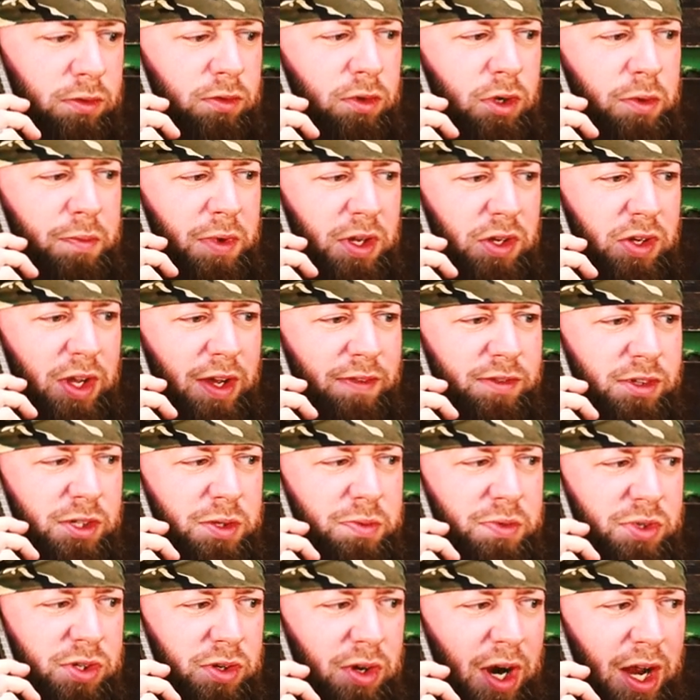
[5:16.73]
What do you mean you haven't
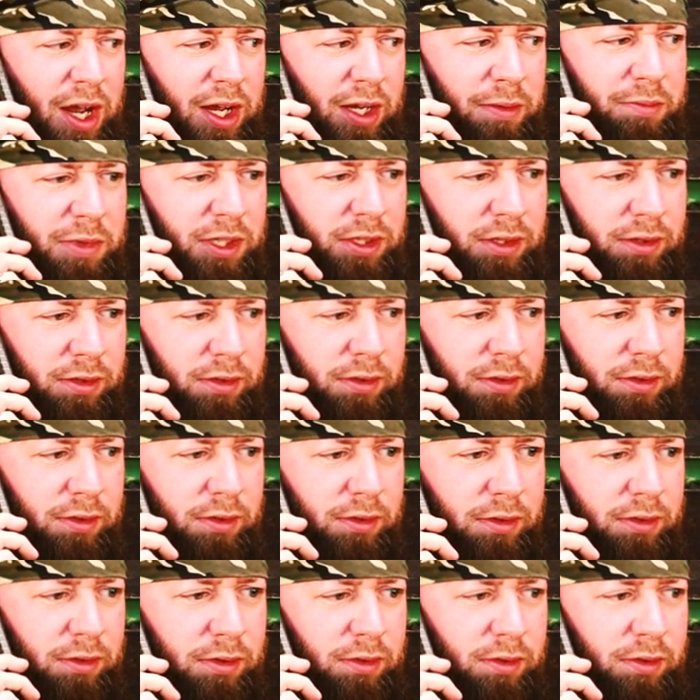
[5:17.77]
subscribed?
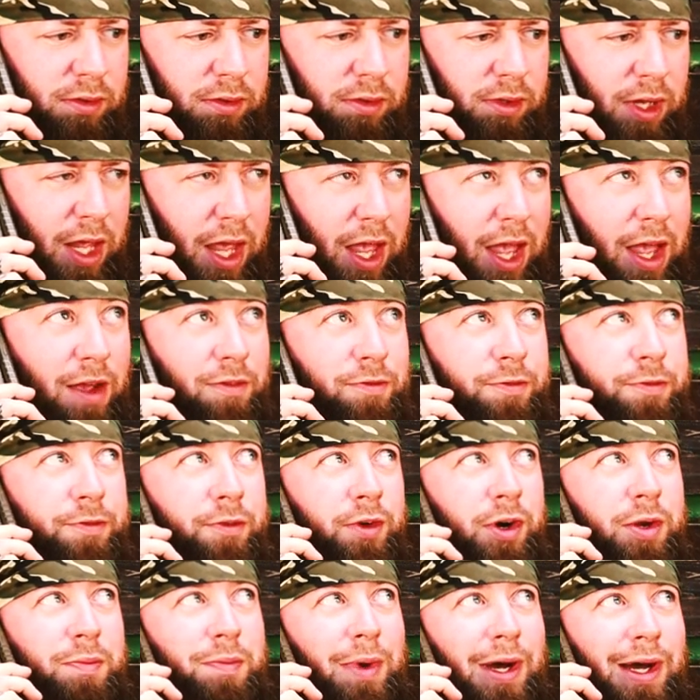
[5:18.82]

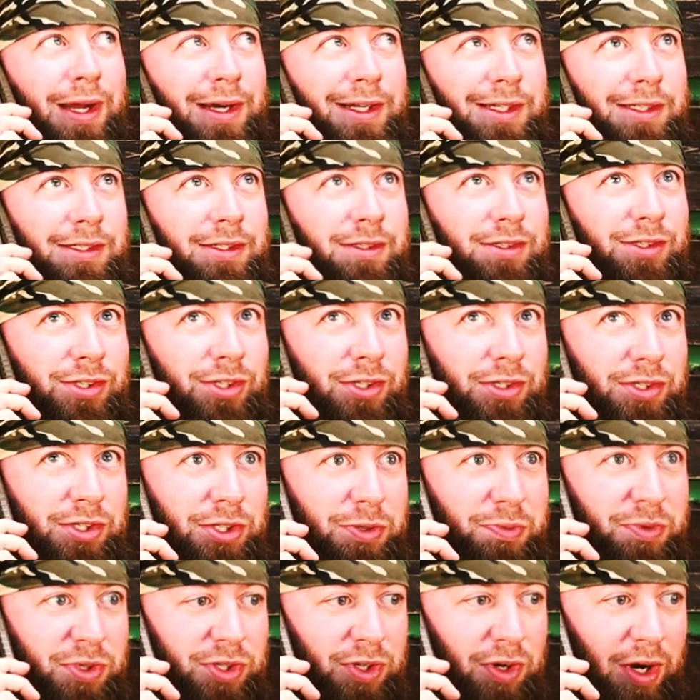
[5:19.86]
Everybody should
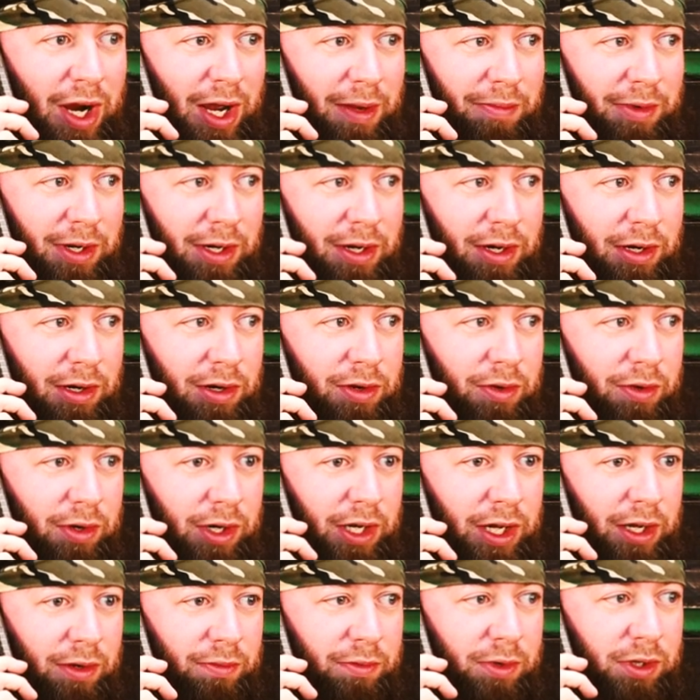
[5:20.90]
subscribe to Dark Corner
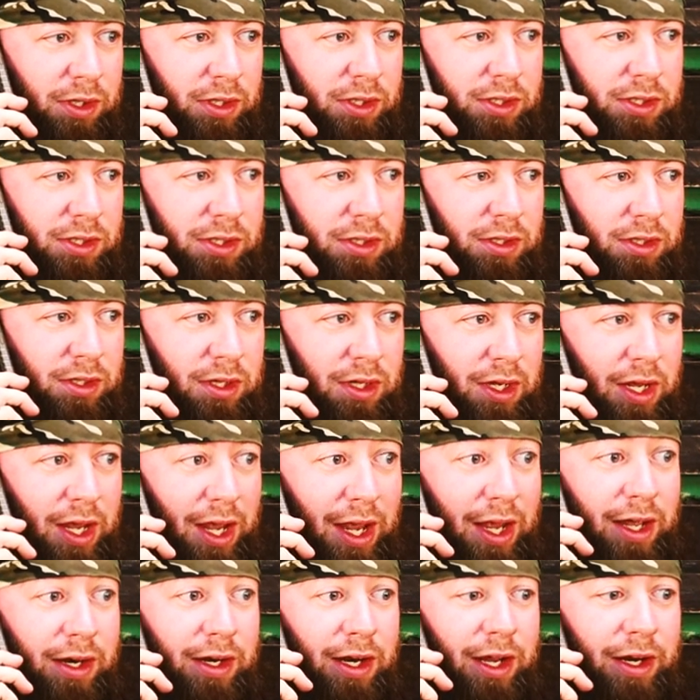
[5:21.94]
Gunworks
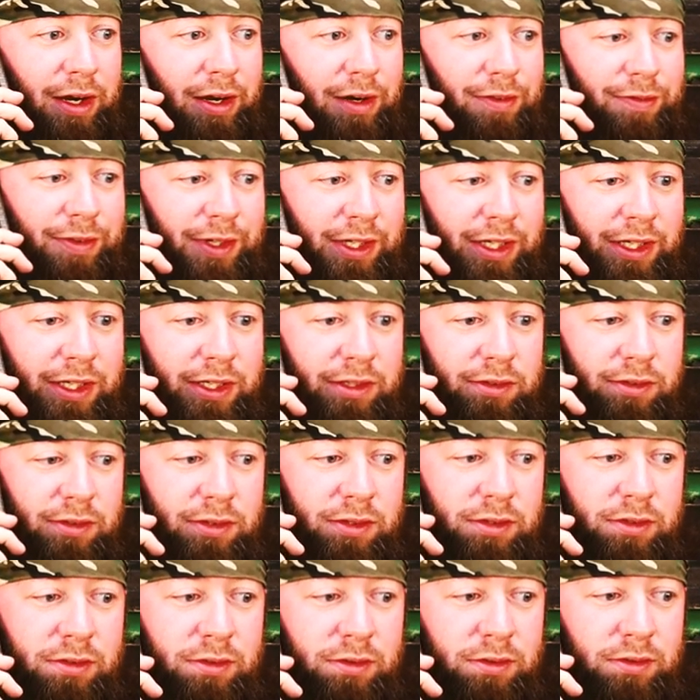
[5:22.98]
and like our
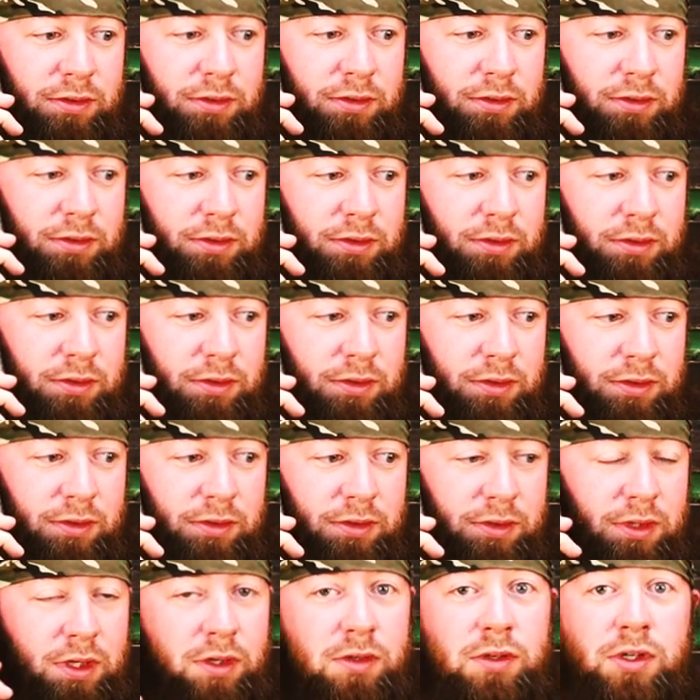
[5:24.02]
videos
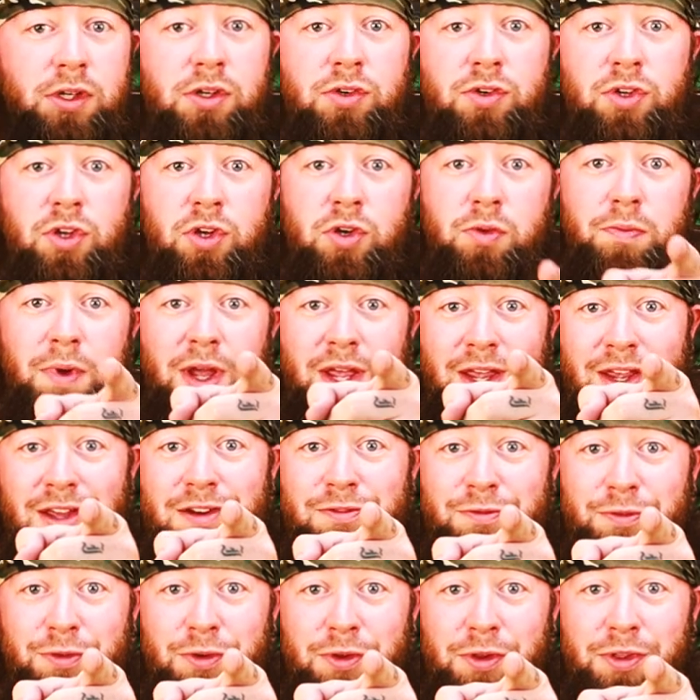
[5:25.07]
on YouTube
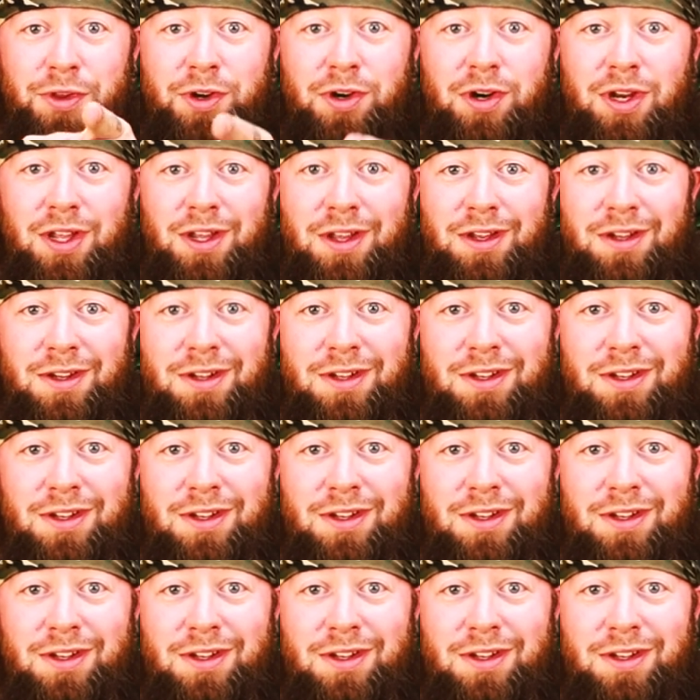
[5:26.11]
and Full 30.